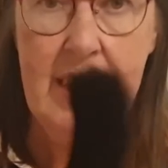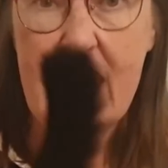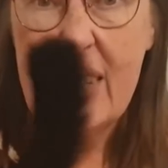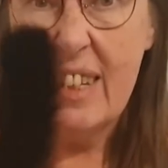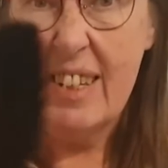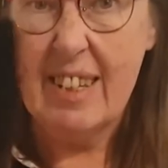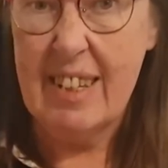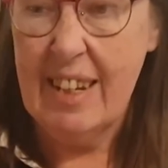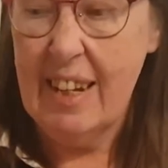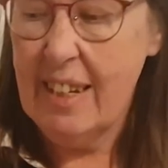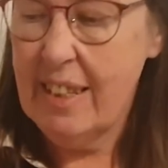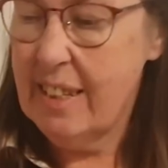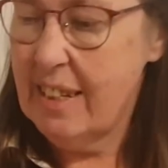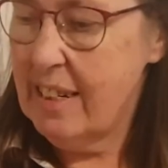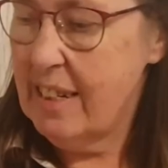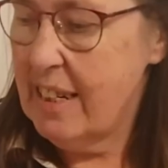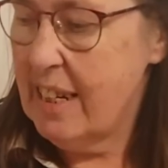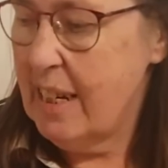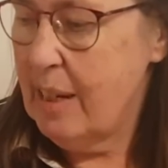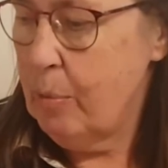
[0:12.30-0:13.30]
it's
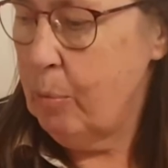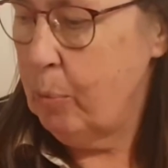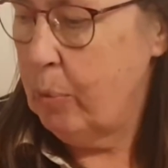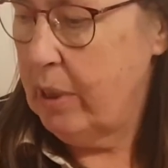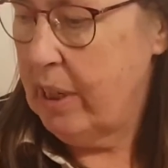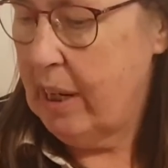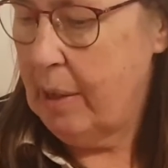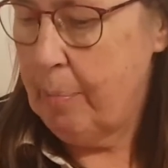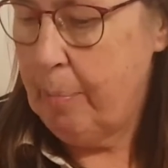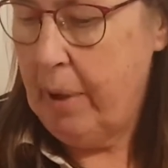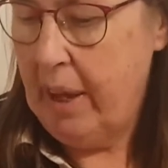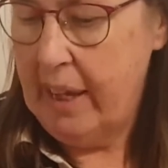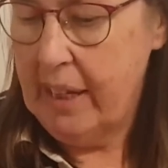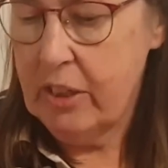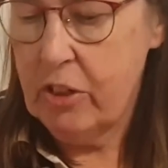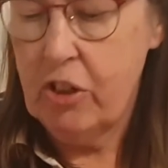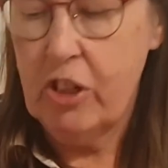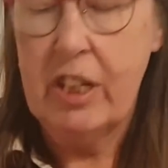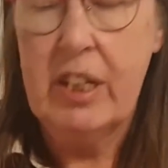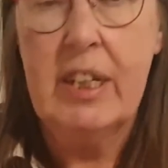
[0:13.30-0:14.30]
Saturday, we're at
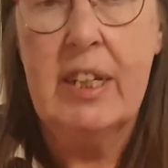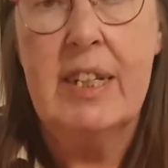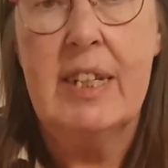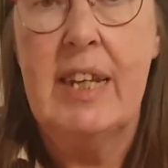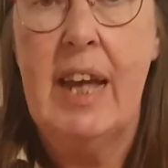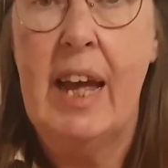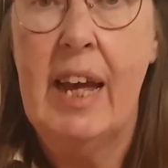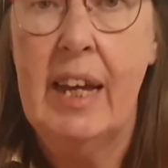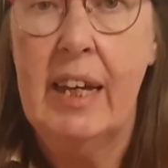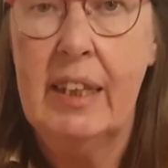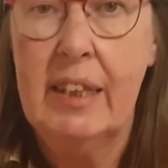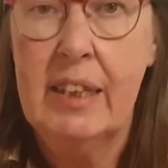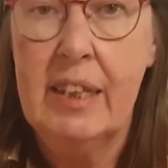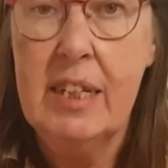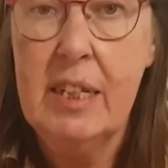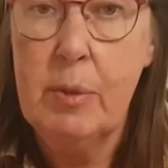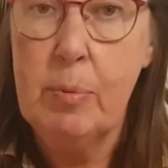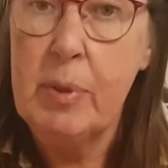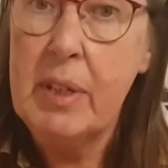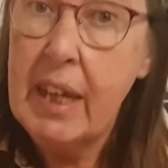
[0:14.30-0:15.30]
Patrick's, and
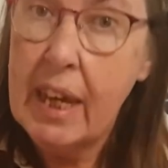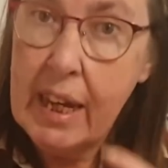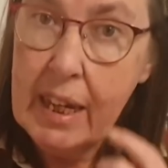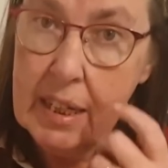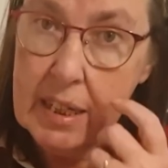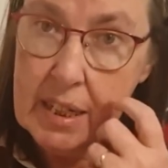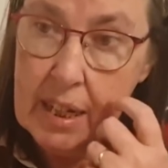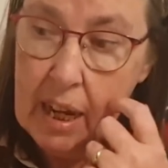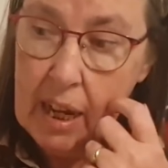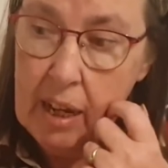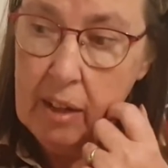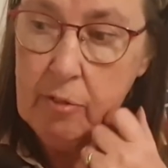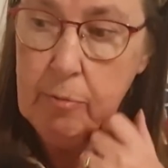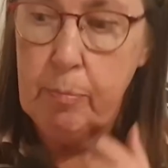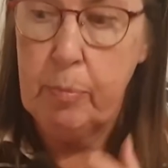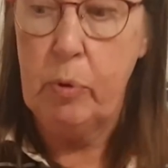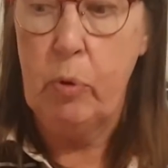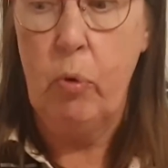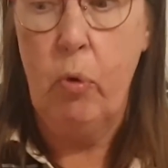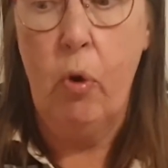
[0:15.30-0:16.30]
this weekend I've
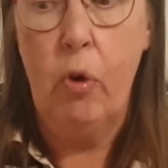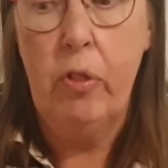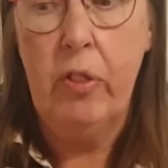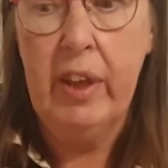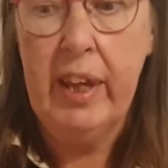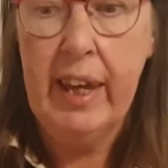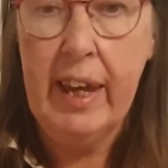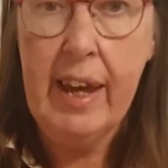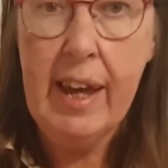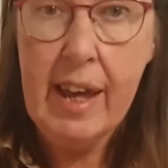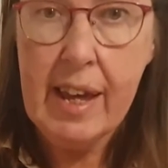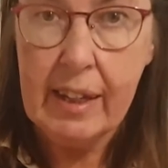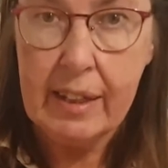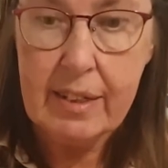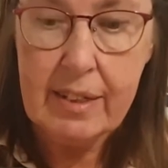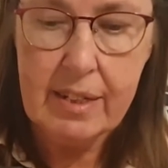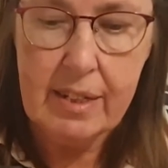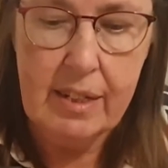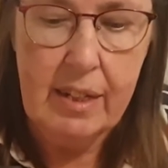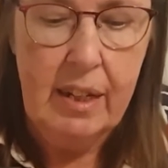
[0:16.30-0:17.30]
brought the
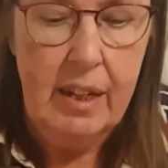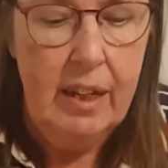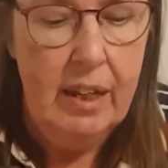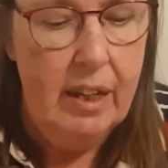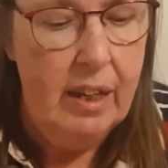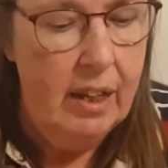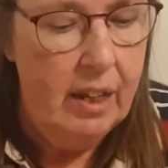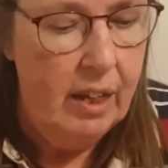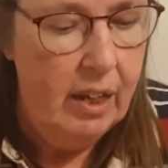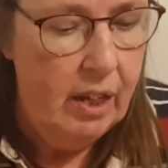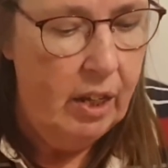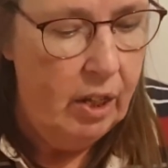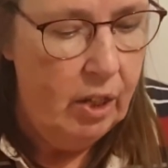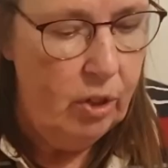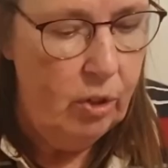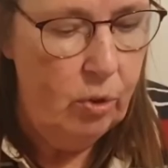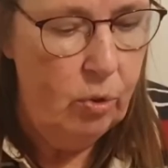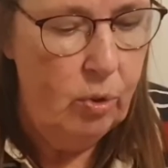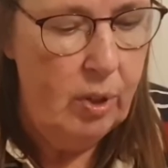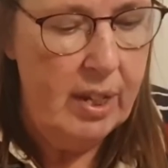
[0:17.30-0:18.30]
cat,
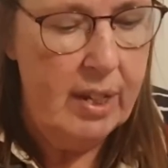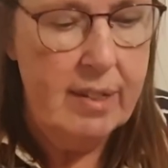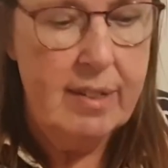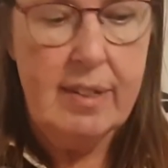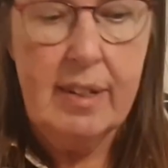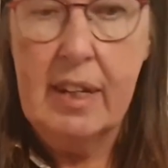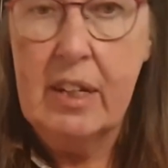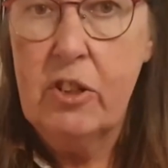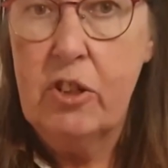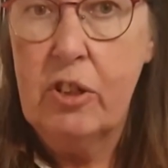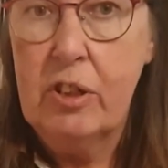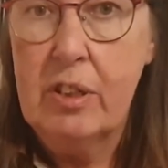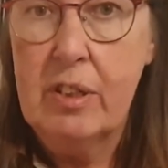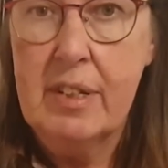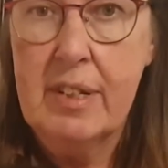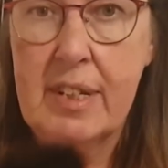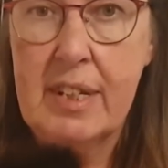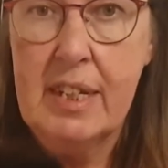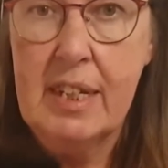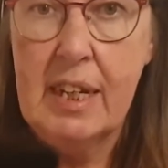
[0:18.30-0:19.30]
who is, as you can
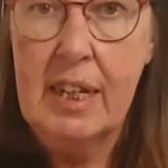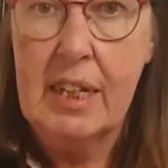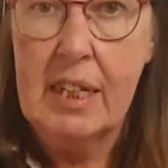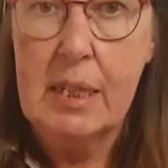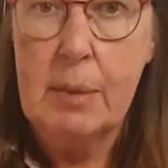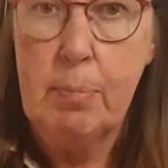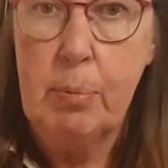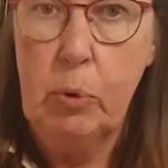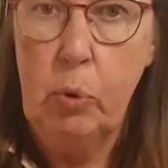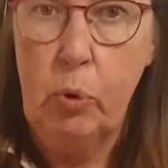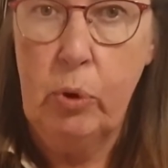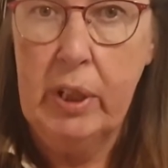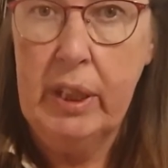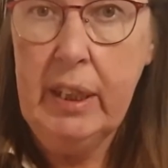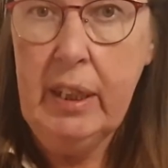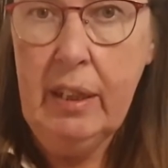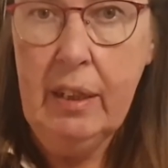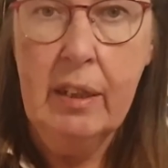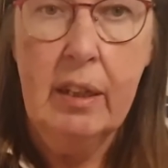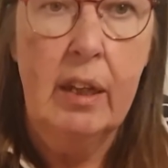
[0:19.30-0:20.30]
see,
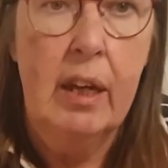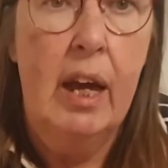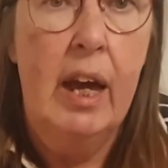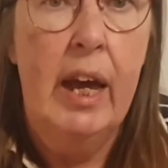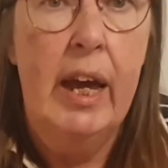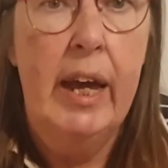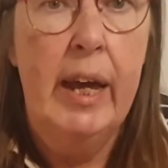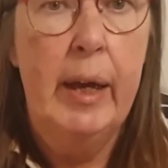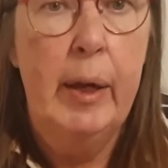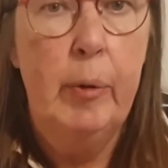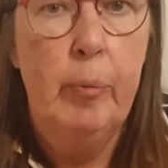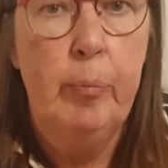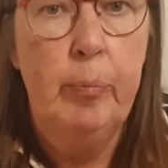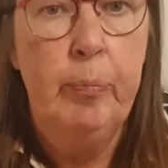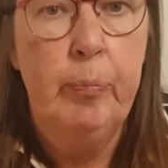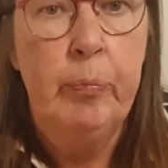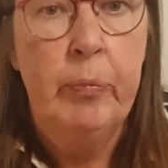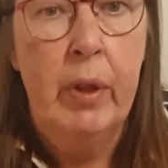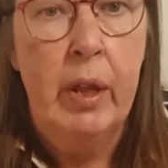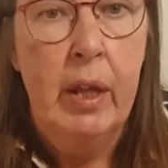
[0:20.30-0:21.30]
exploring.
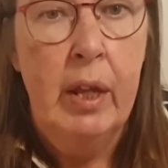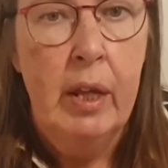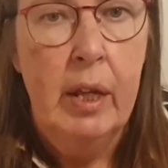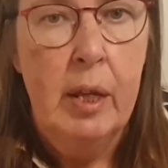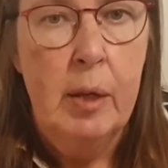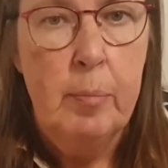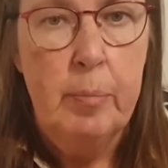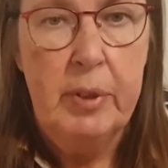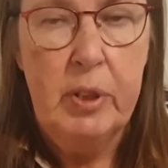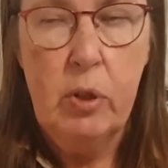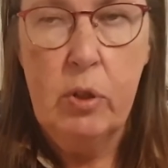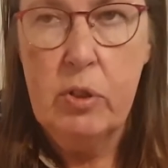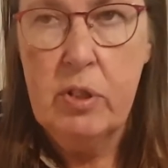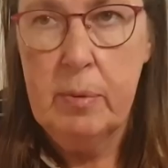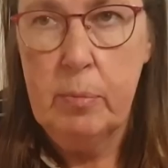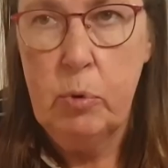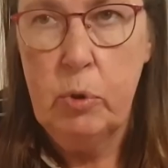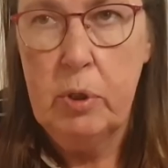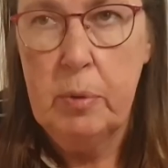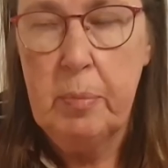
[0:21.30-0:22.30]
Because
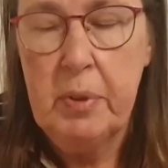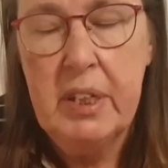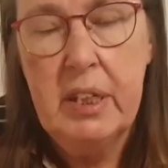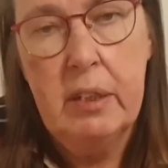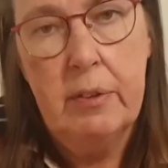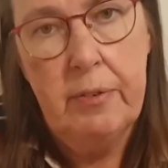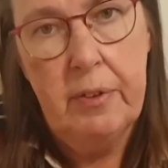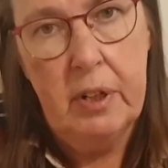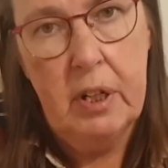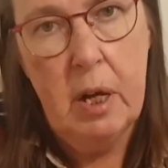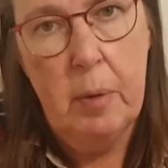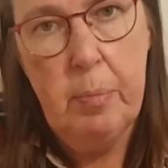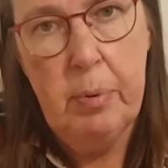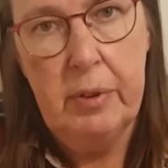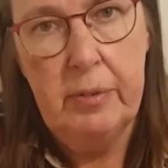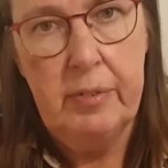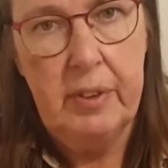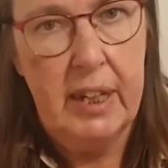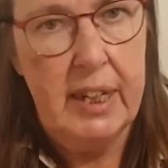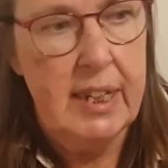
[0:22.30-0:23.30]
I'm going to be here for a couple
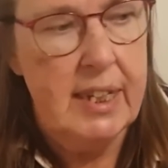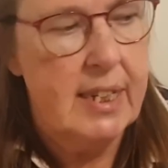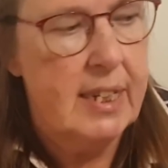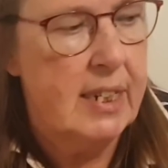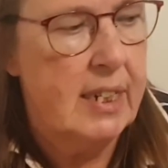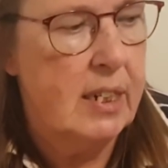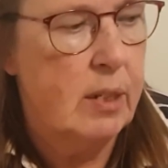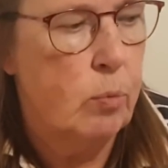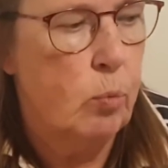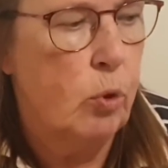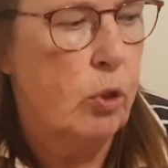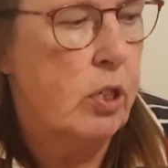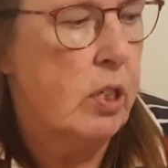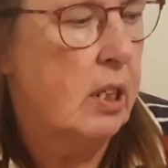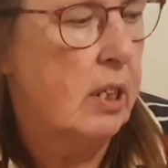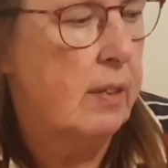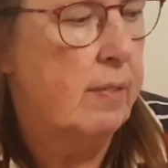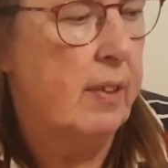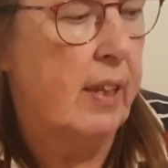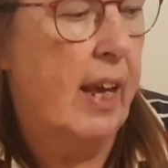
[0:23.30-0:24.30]
of nights, I didn't want to
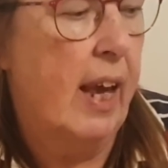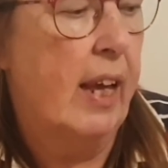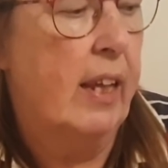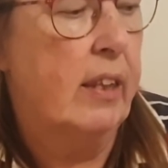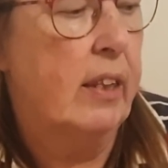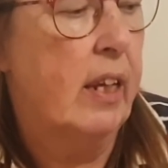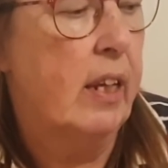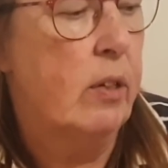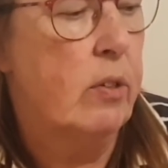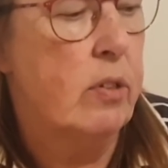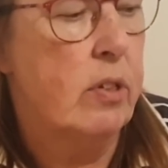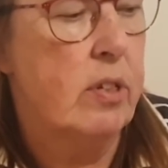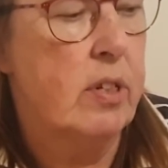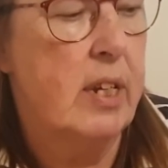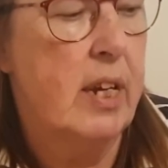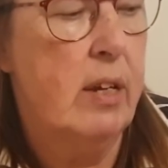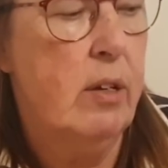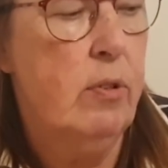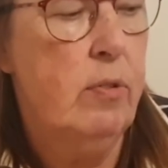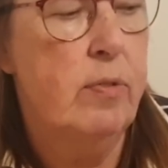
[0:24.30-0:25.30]
leave the cat in the house
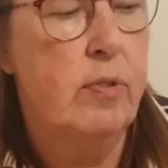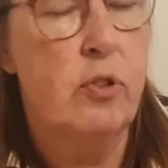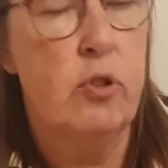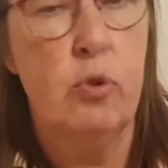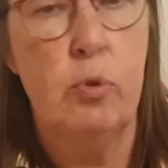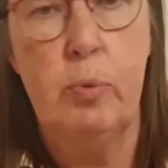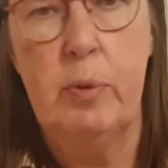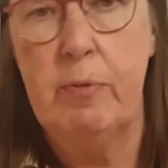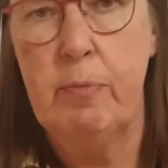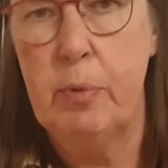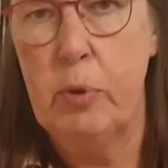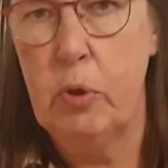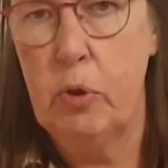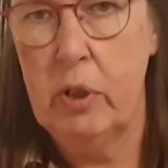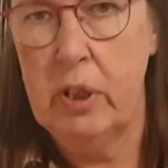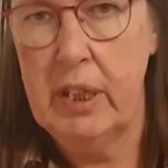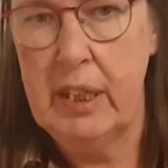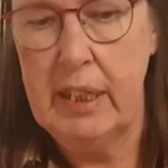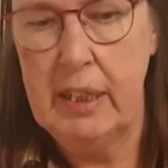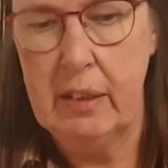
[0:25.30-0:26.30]
herself, so we've
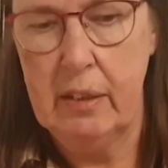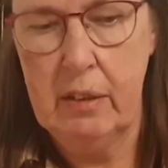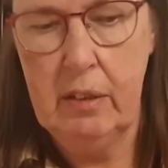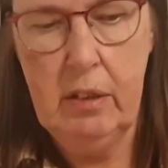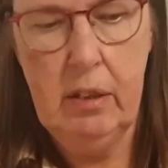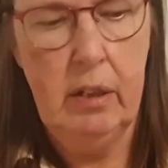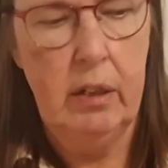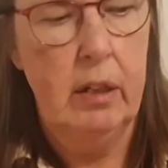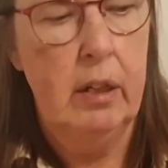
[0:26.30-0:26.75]
brought her here.